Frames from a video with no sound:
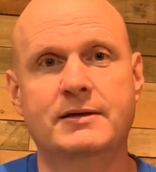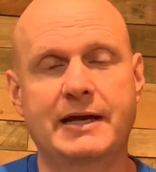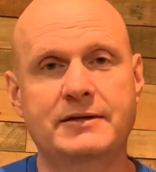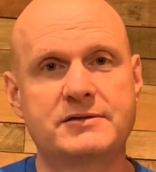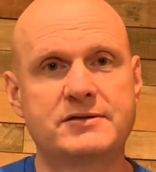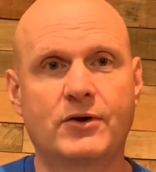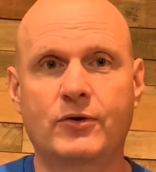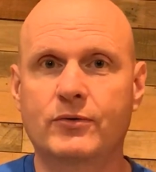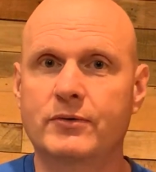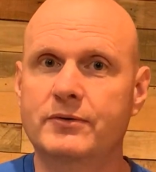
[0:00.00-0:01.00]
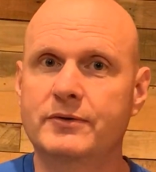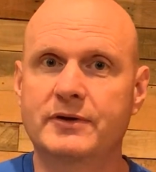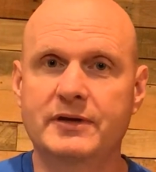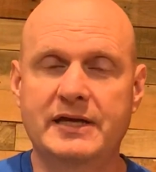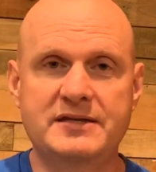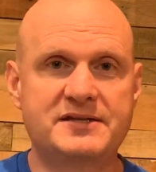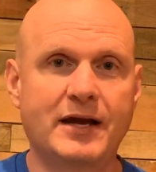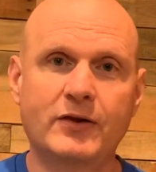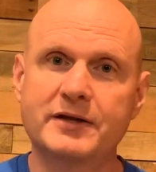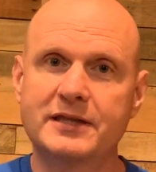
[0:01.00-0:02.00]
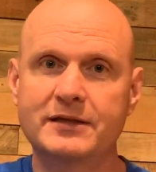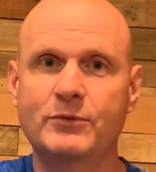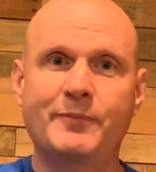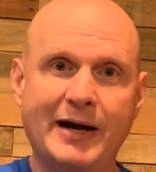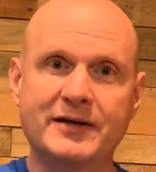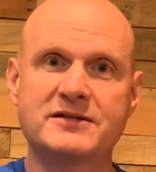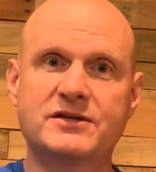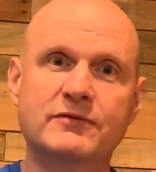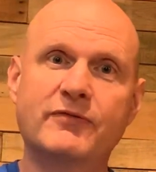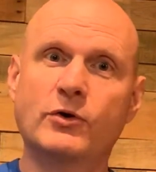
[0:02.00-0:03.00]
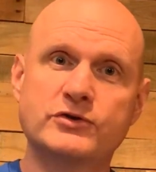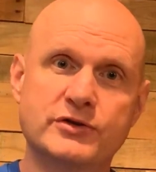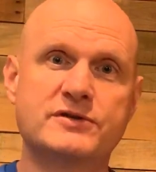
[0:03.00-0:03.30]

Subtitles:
And so he's telling them about his conversion